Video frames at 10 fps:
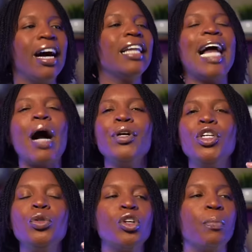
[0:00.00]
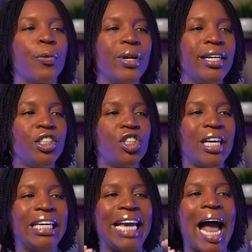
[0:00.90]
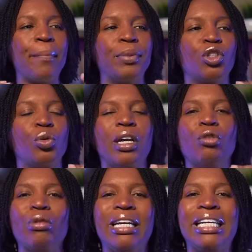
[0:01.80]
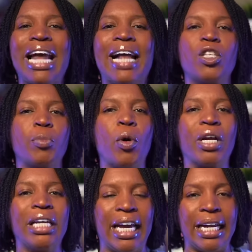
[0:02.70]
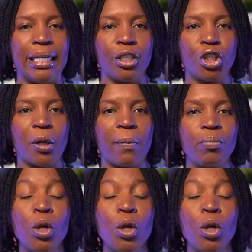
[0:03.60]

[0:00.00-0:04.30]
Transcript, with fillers: allowing you to bridge the gap between written and spoken English.